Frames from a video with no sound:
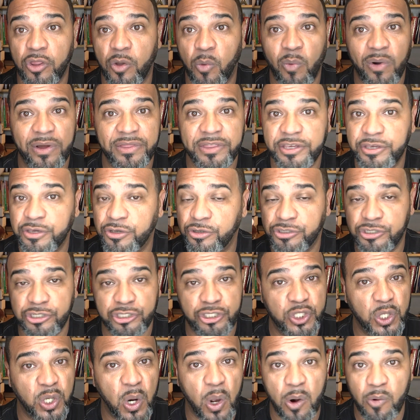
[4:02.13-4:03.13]
one that you
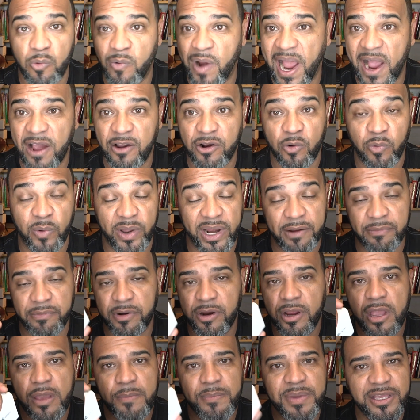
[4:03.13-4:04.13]
just throw around or whatever,